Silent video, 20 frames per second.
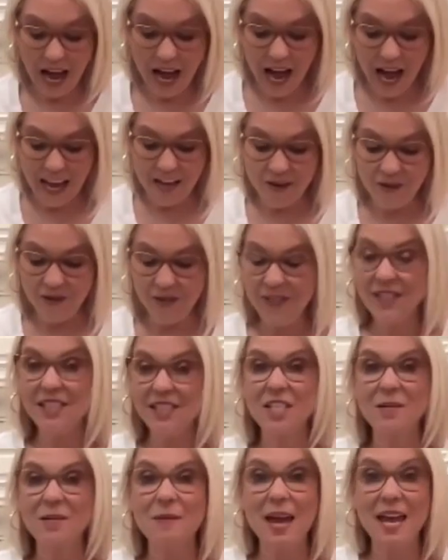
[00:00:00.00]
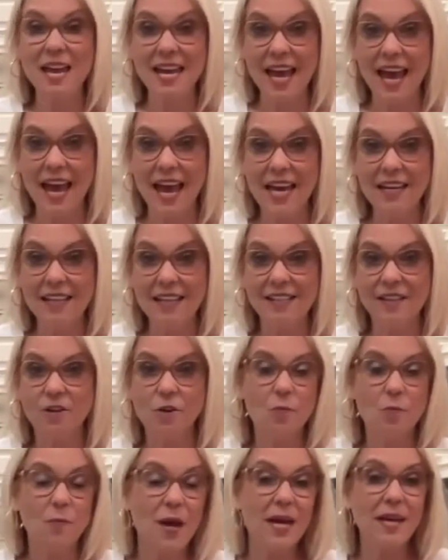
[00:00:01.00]
I use this to make cakes. You
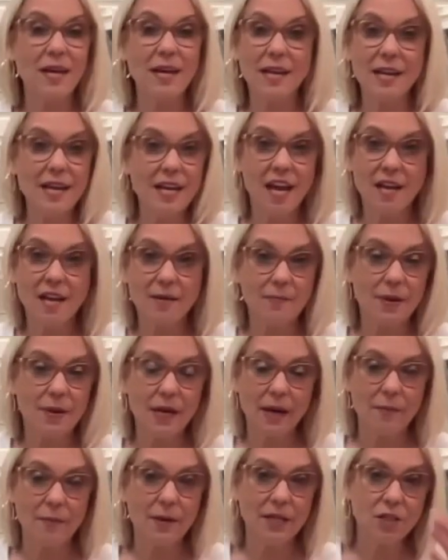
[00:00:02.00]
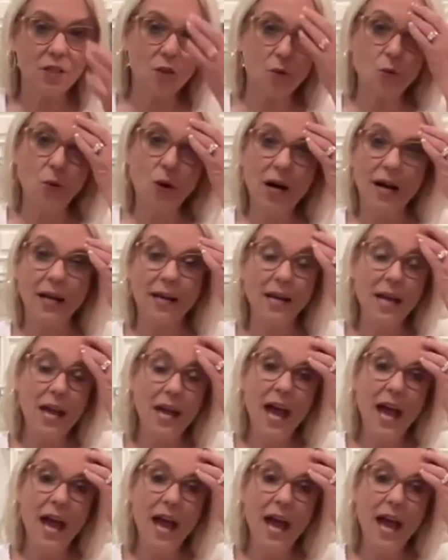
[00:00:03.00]
can make any cake mix you want.